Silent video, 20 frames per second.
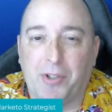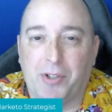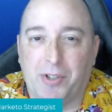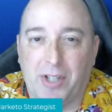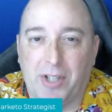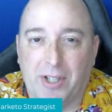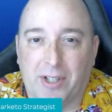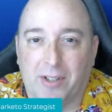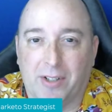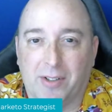
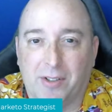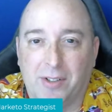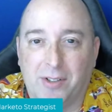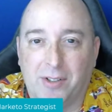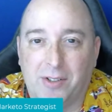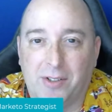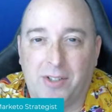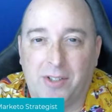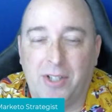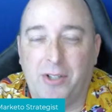Deacon,
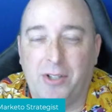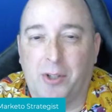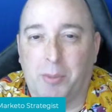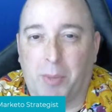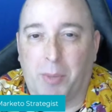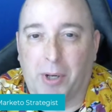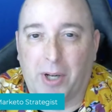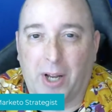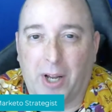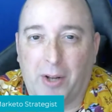Senior
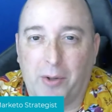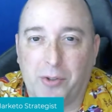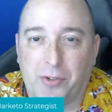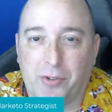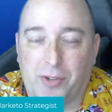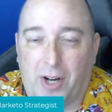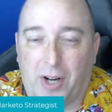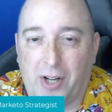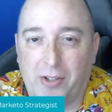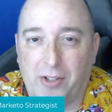Marketo
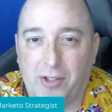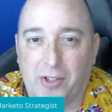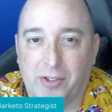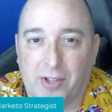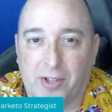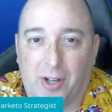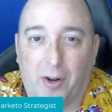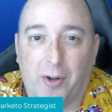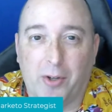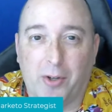Strategist
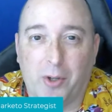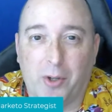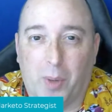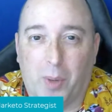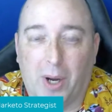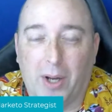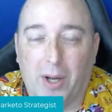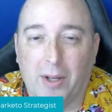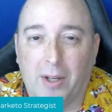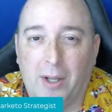at
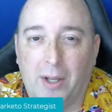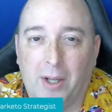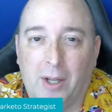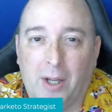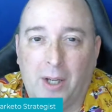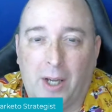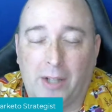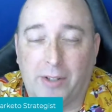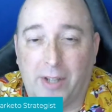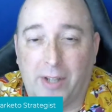R2I.
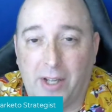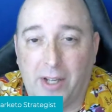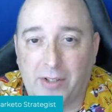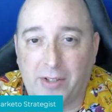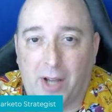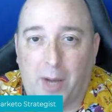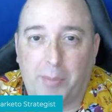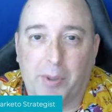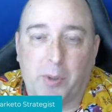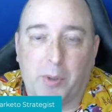In today's
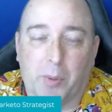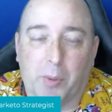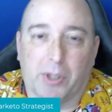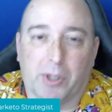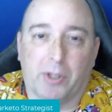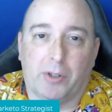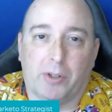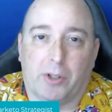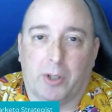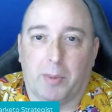topic, we're going
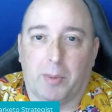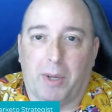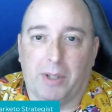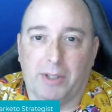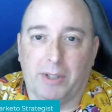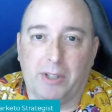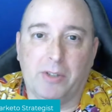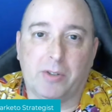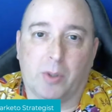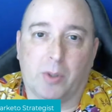to talk about
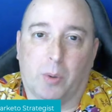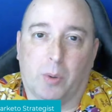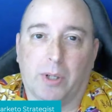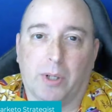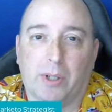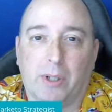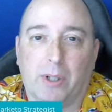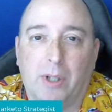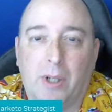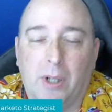lead scoring.
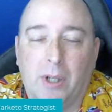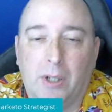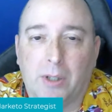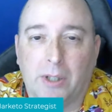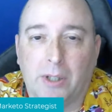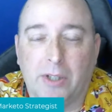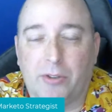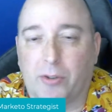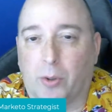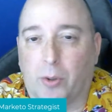
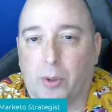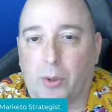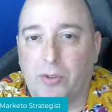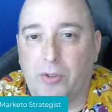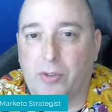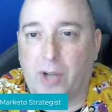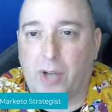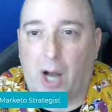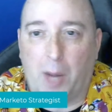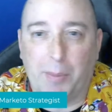Lead scoring is
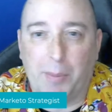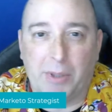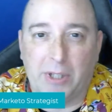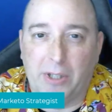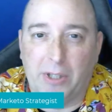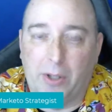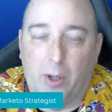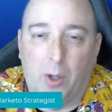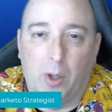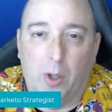commonly
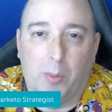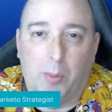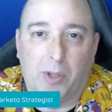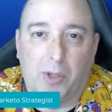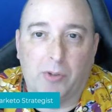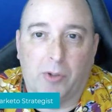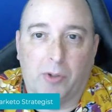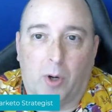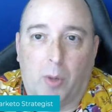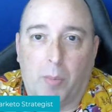known amongst
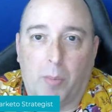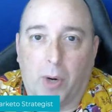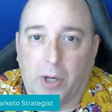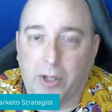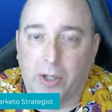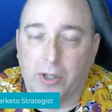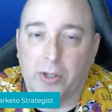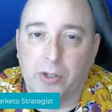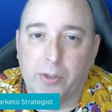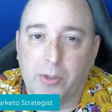all
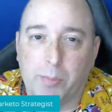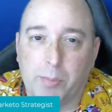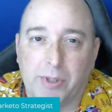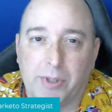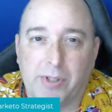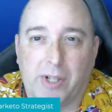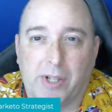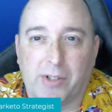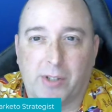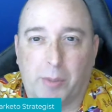marketers, but it's
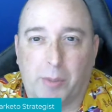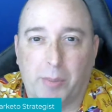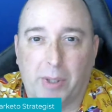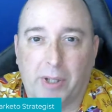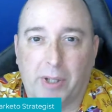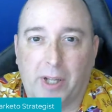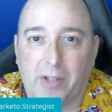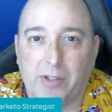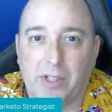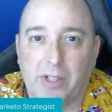not something
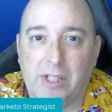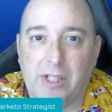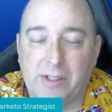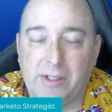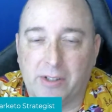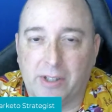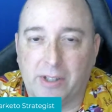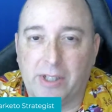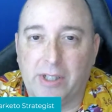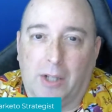that's
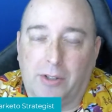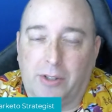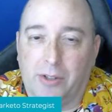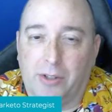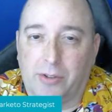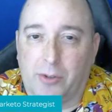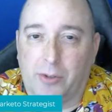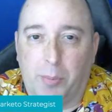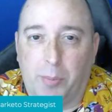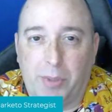easily
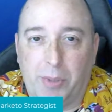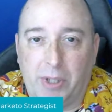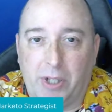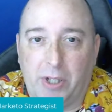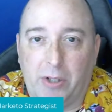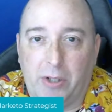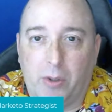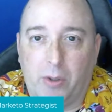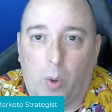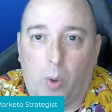
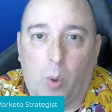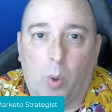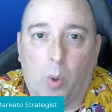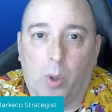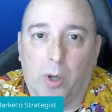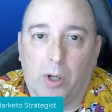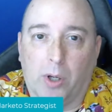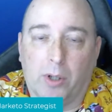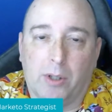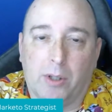distributed
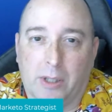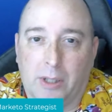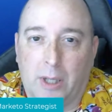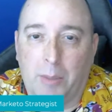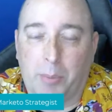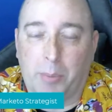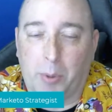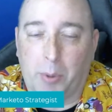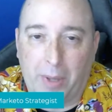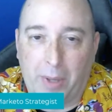or
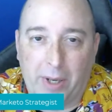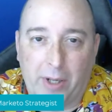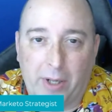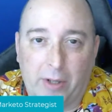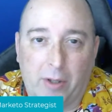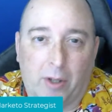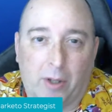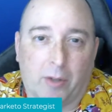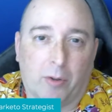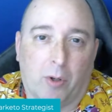implemented
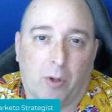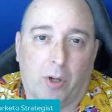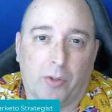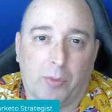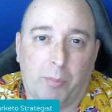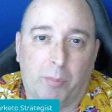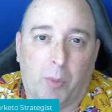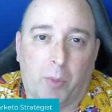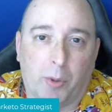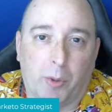across
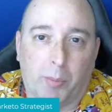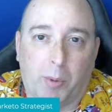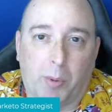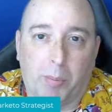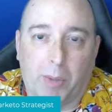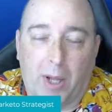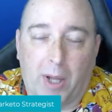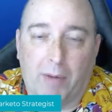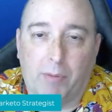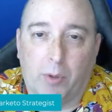multiple
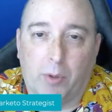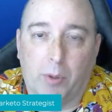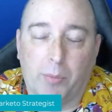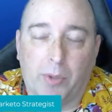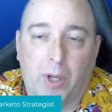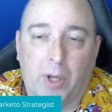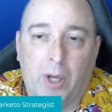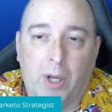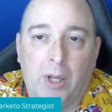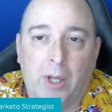platforms.
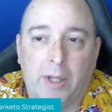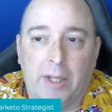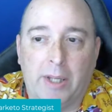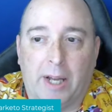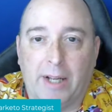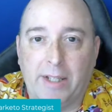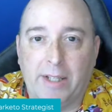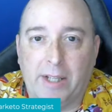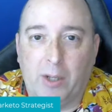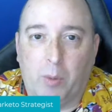The
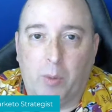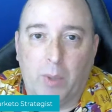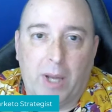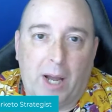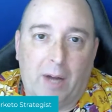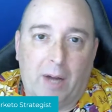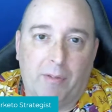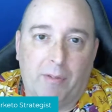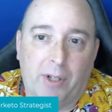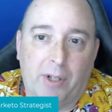idea we
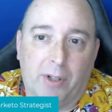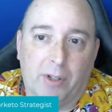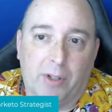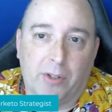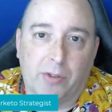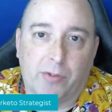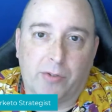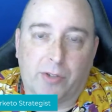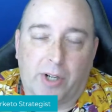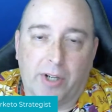have here is
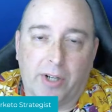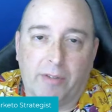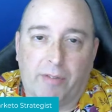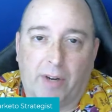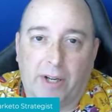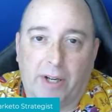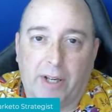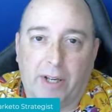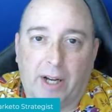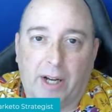trying to
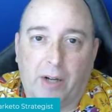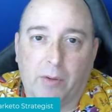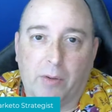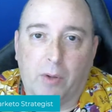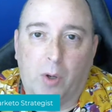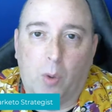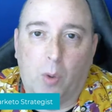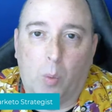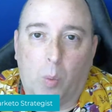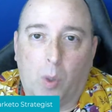find out
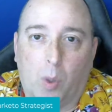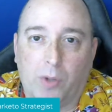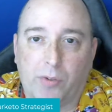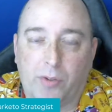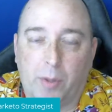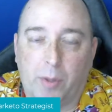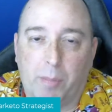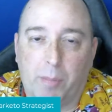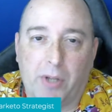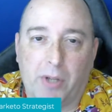what's
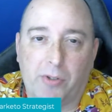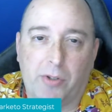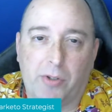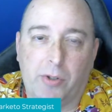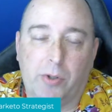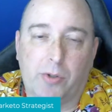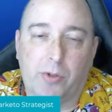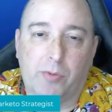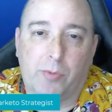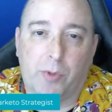the best
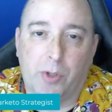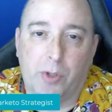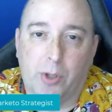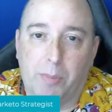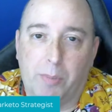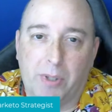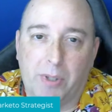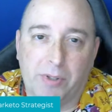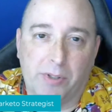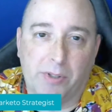use for your
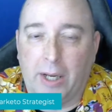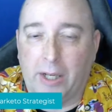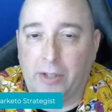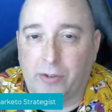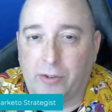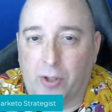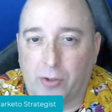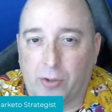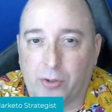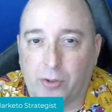business. It's
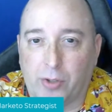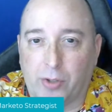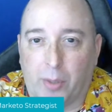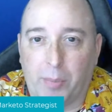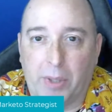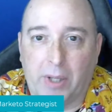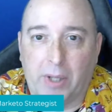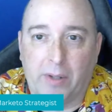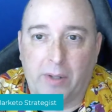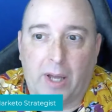also
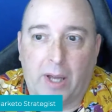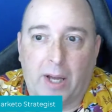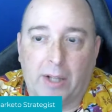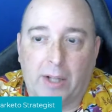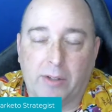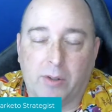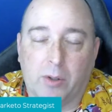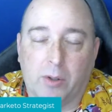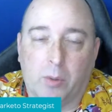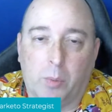something that
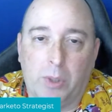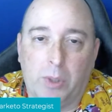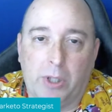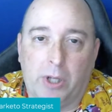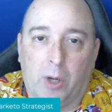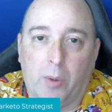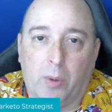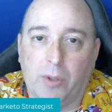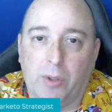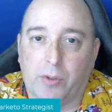we
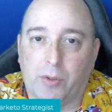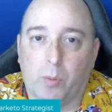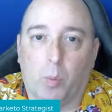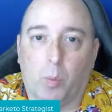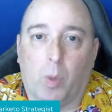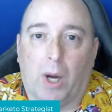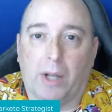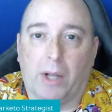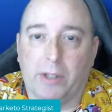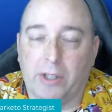know isn't
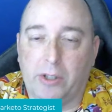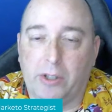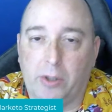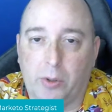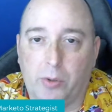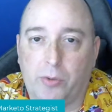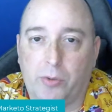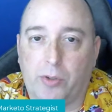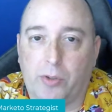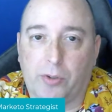widely
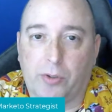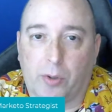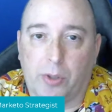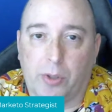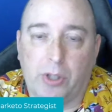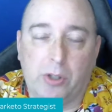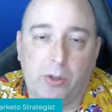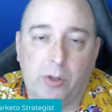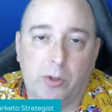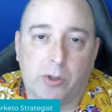used. It's only
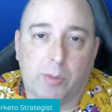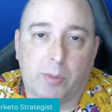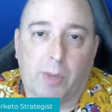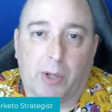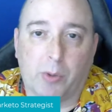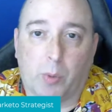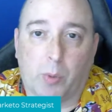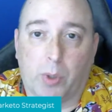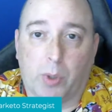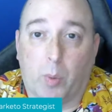used about
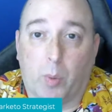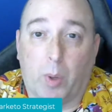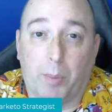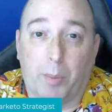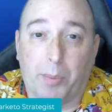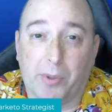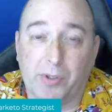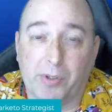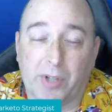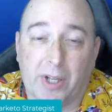
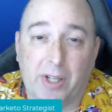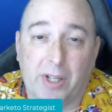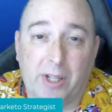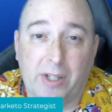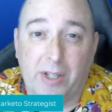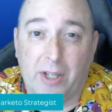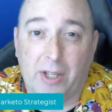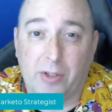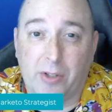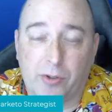21% in
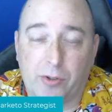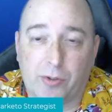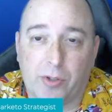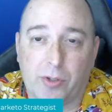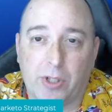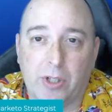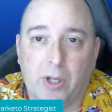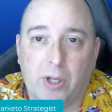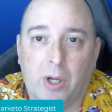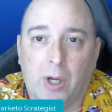the industry.
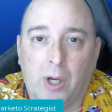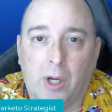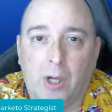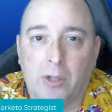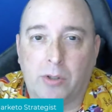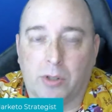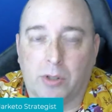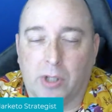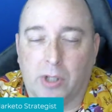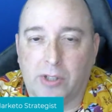
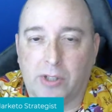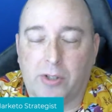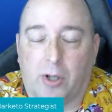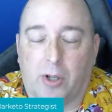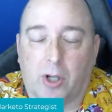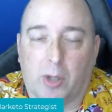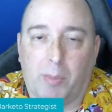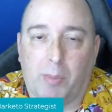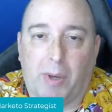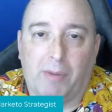So let's talk
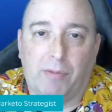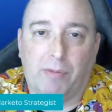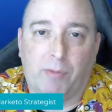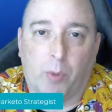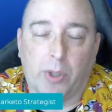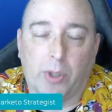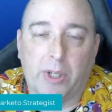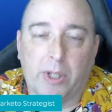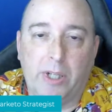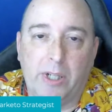about
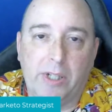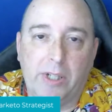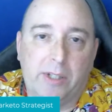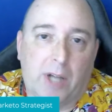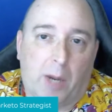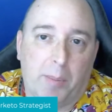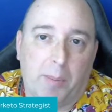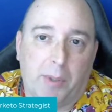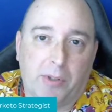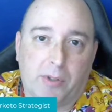4 key
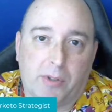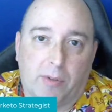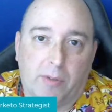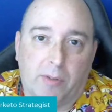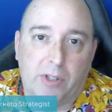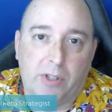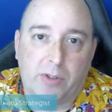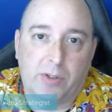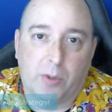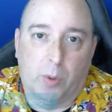topics of
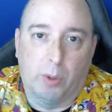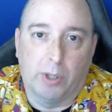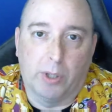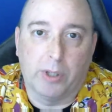lead scoring.